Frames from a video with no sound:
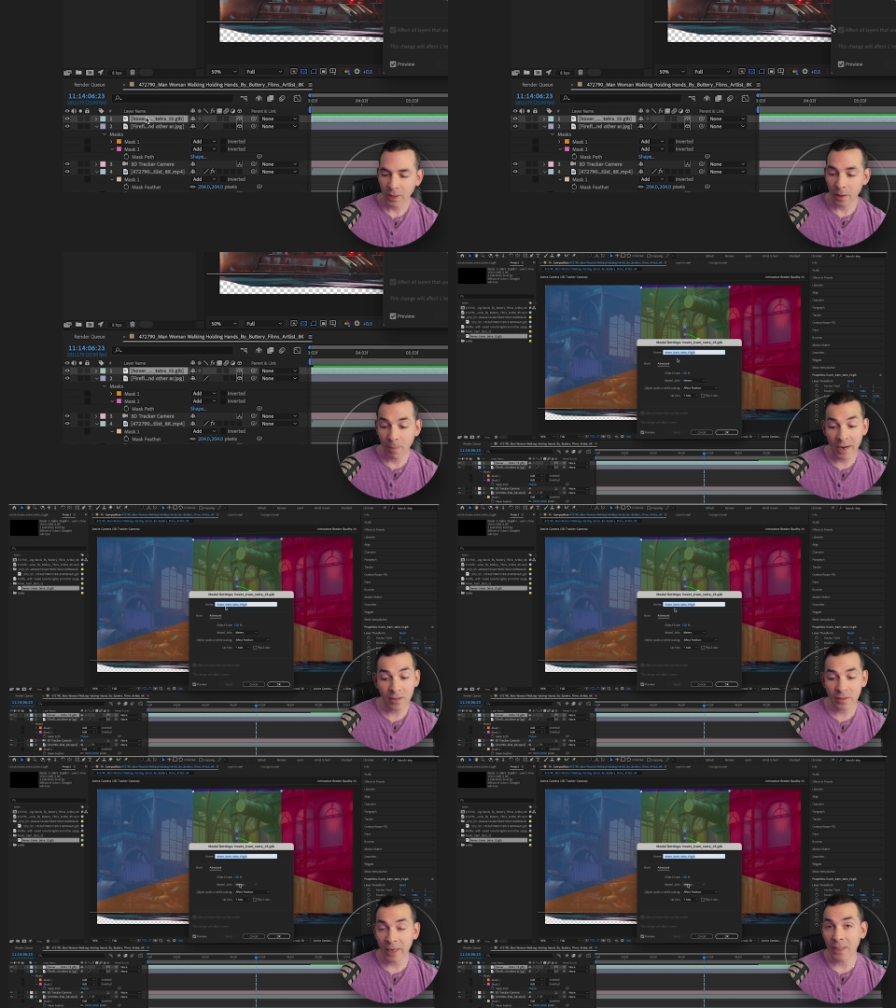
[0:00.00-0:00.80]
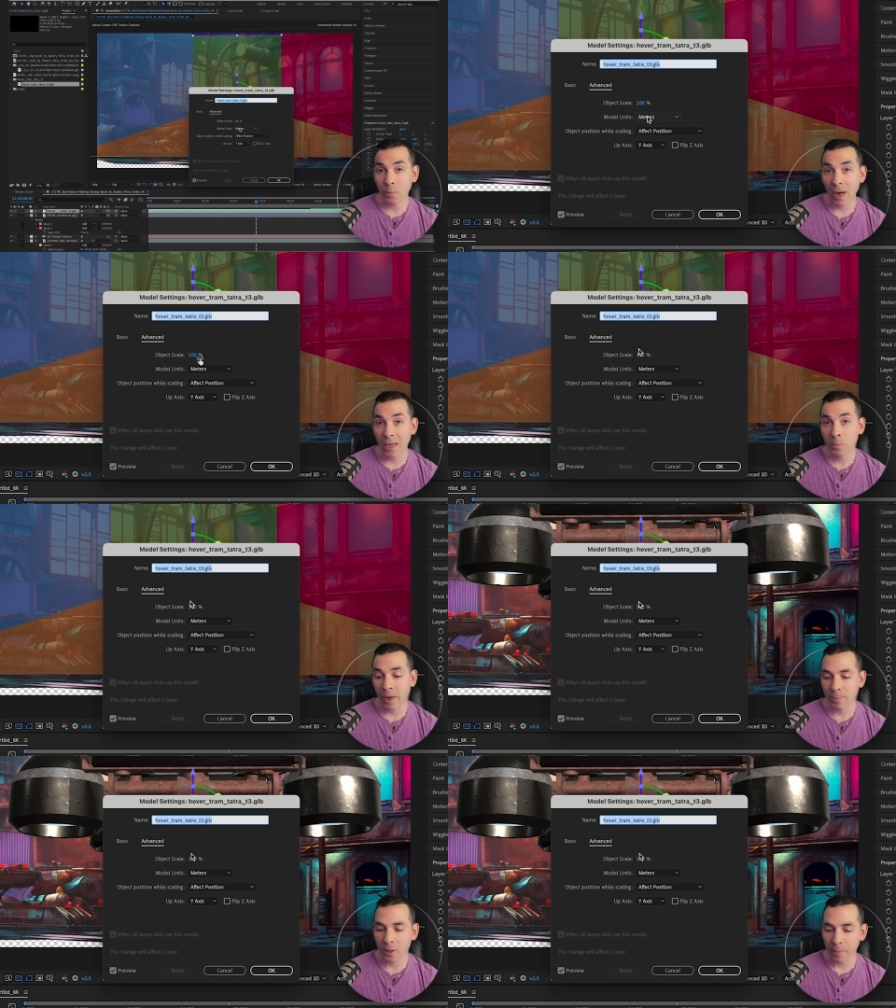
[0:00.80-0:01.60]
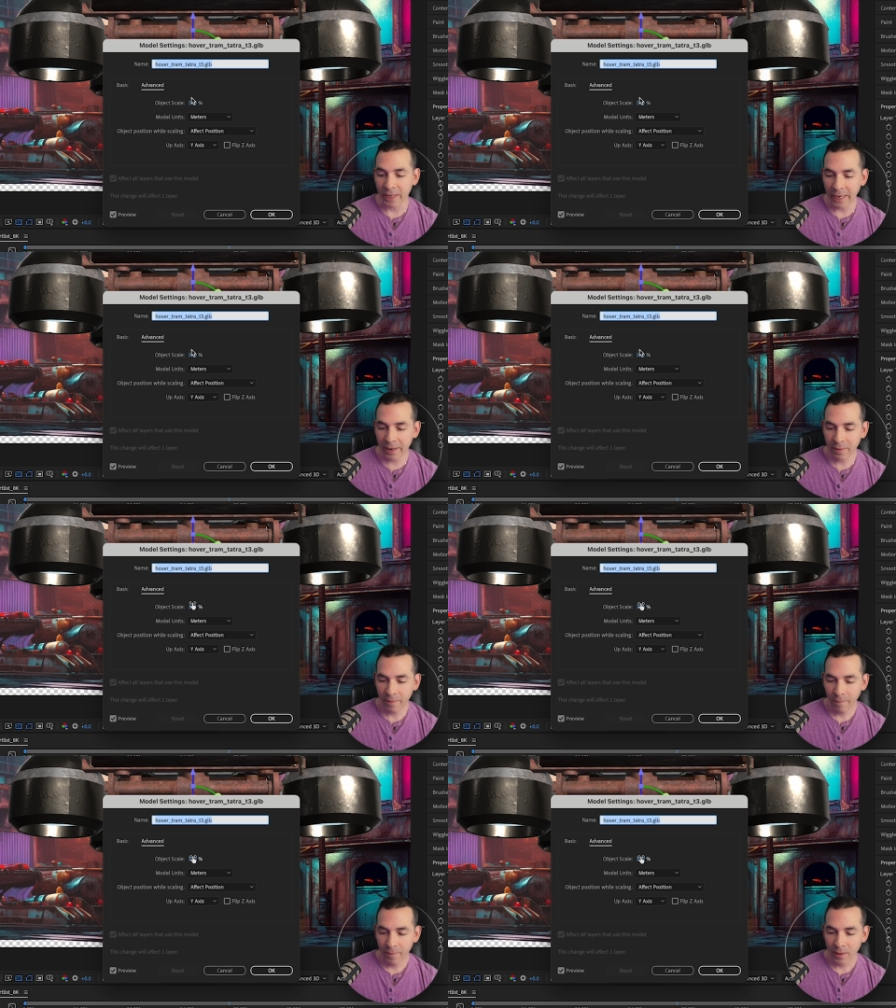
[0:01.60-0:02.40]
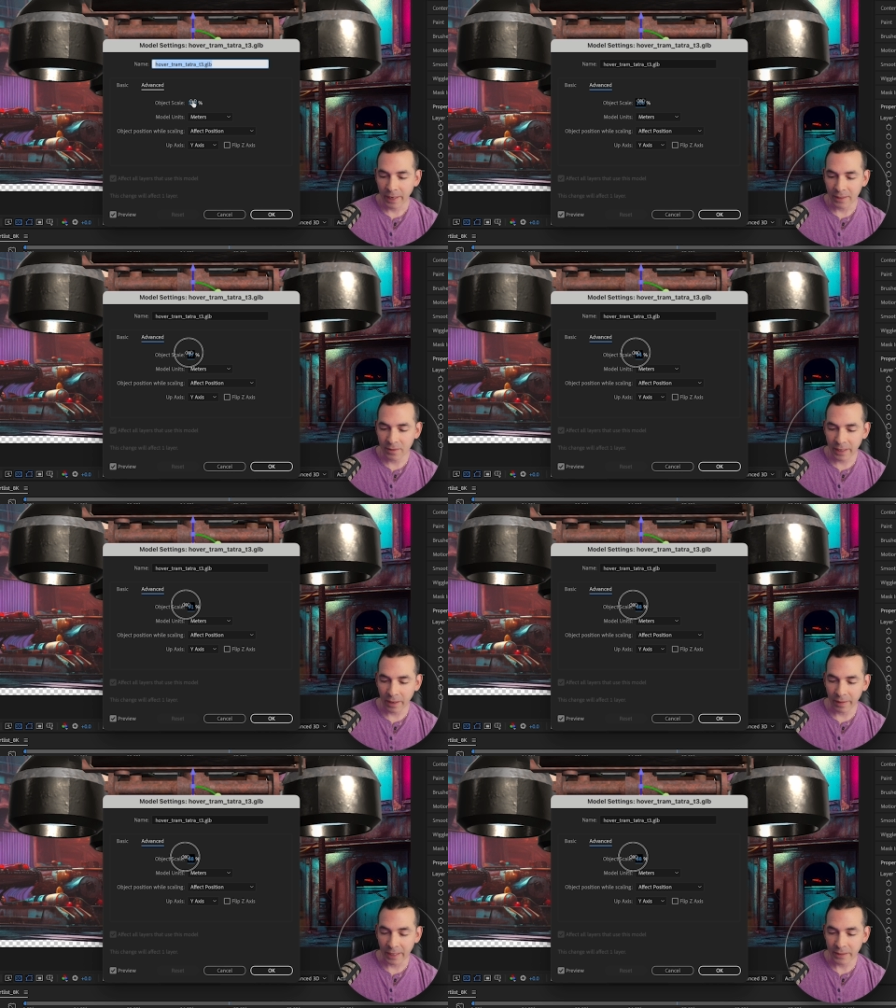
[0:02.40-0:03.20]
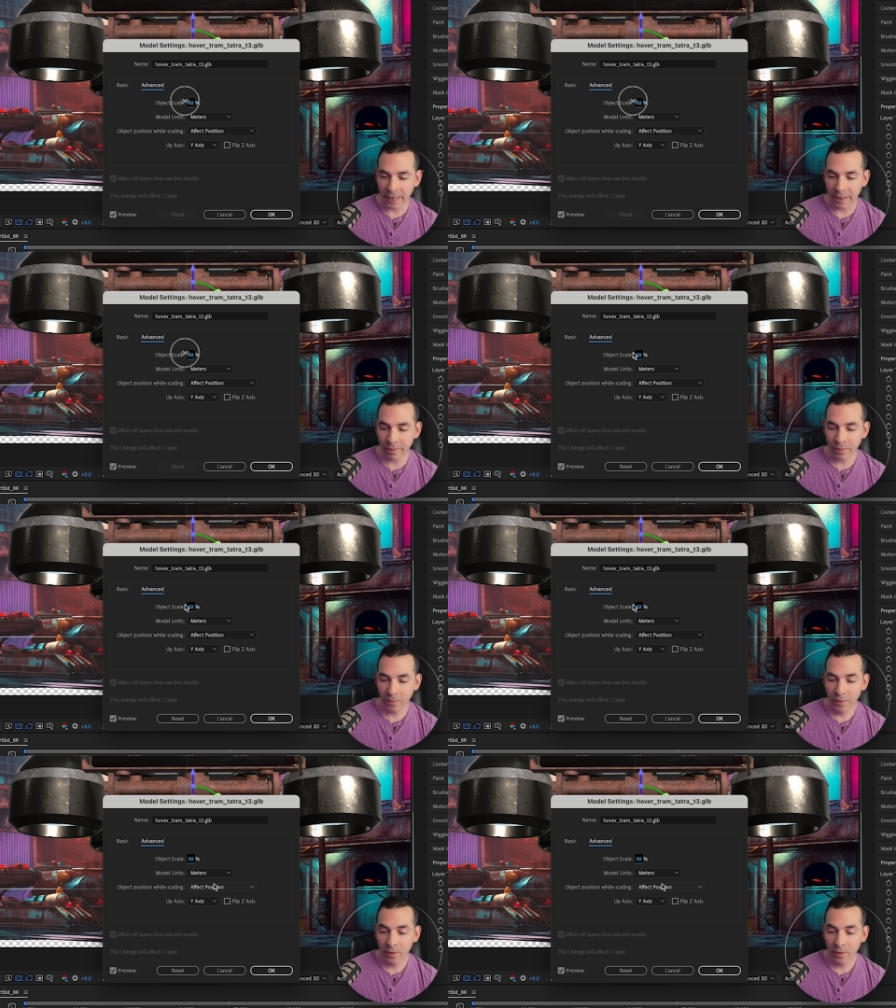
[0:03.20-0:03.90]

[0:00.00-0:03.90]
And the model settings box pops up again. I could scale that down.